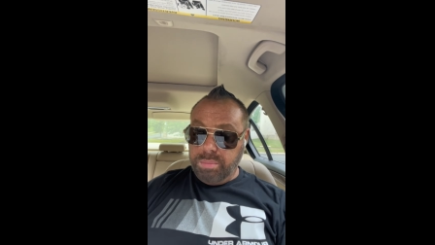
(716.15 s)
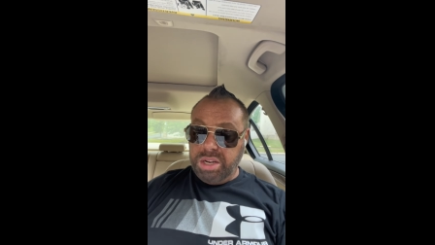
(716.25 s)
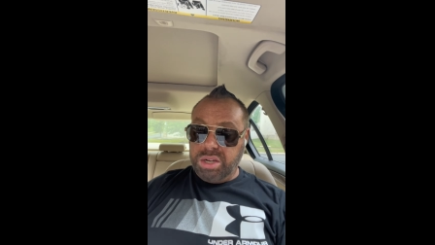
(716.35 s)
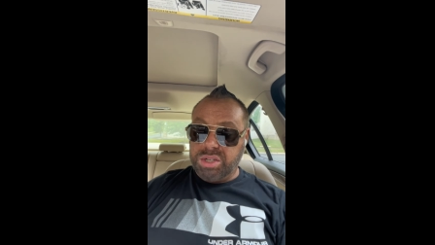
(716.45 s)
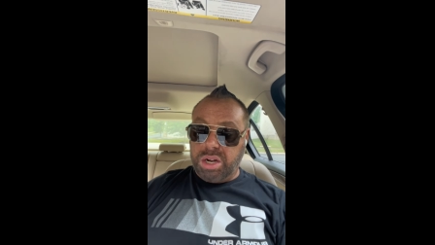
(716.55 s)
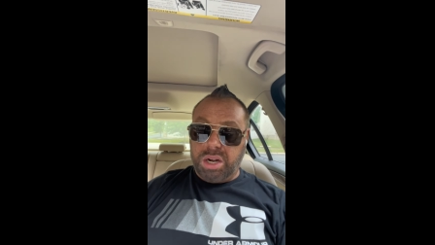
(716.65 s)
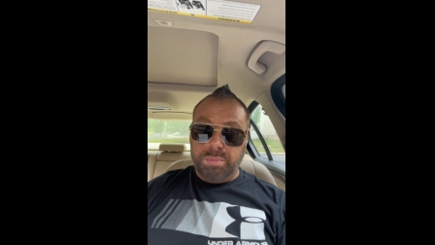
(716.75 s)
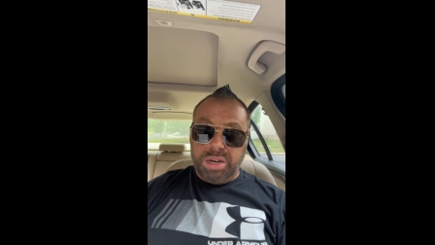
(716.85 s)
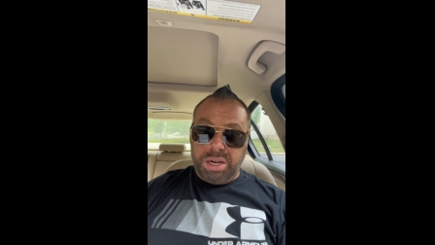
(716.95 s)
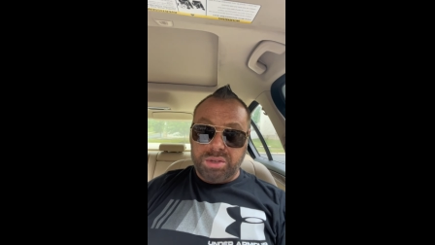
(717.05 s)
because
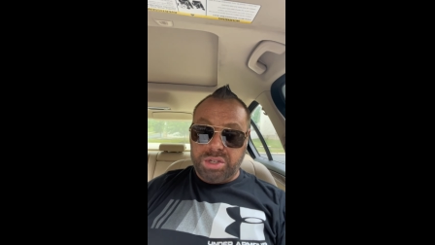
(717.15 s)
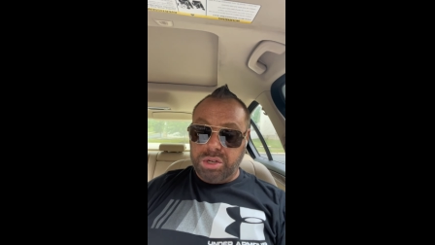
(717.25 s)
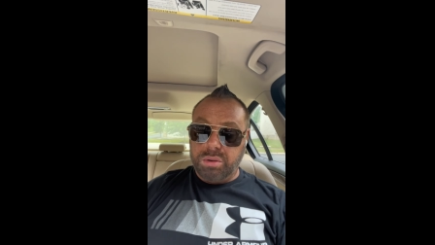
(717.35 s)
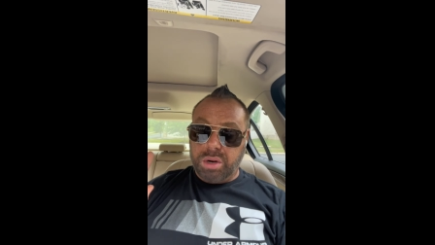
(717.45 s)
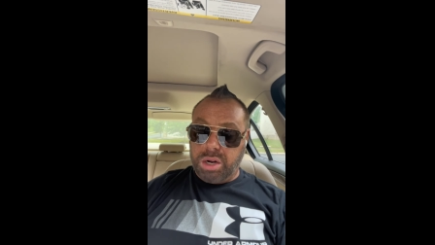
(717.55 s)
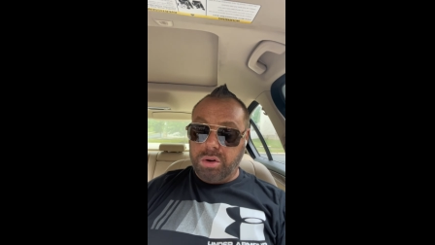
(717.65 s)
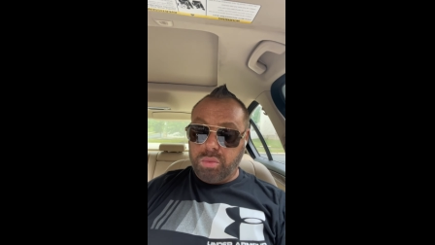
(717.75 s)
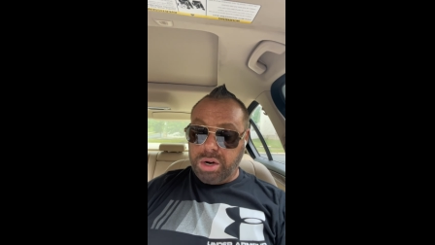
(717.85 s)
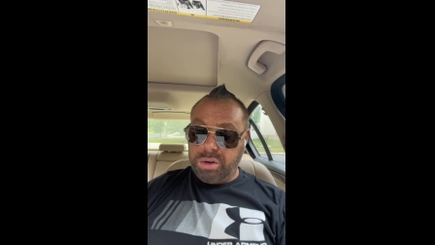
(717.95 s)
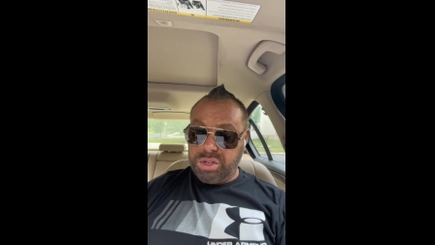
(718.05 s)
unbeknownst to you,
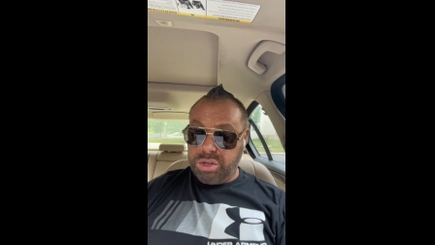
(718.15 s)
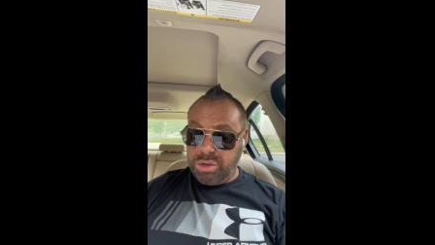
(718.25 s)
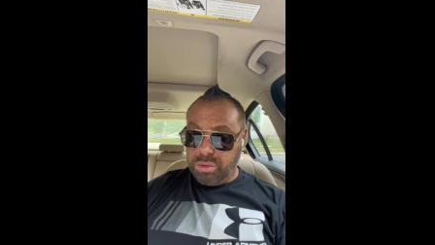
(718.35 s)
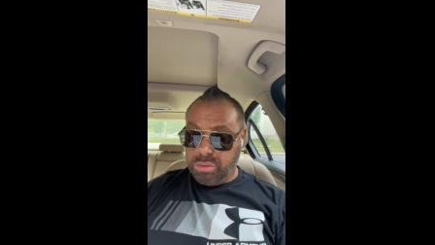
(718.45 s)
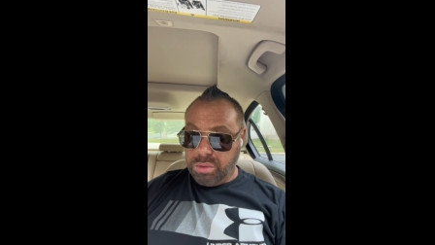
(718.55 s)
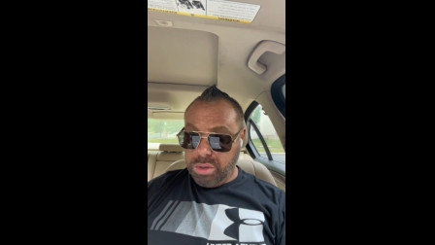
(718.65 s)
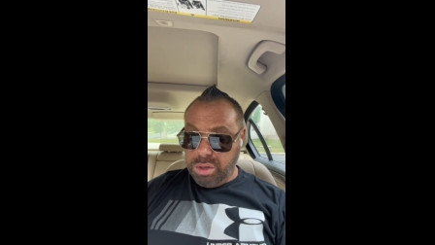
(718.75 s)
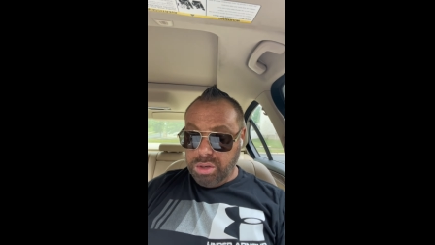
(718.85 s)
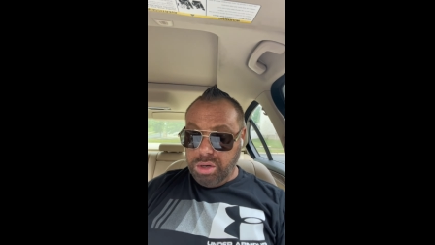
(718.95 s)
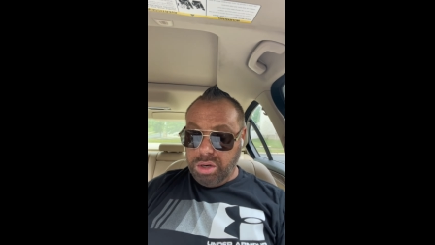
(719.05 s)
unaware to you,
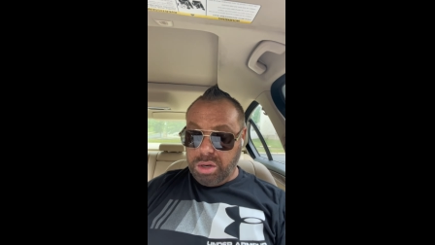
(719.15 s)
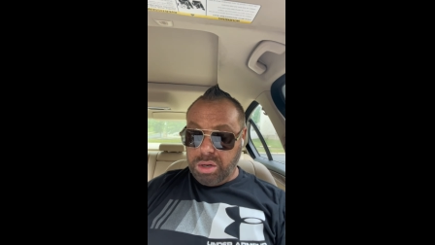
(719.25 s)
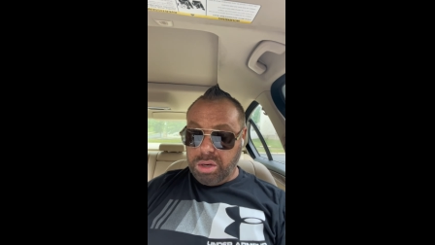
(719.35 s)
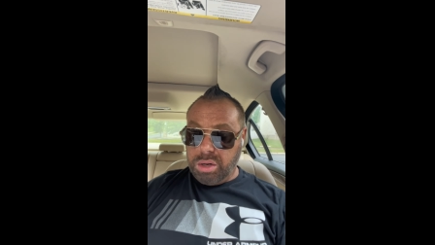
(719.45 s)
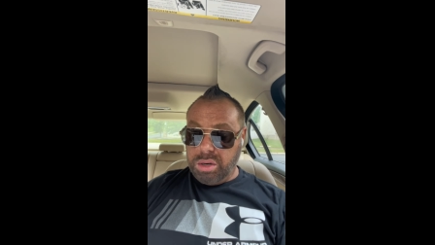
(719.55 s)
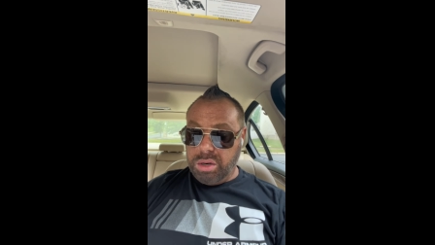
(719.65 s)
uh,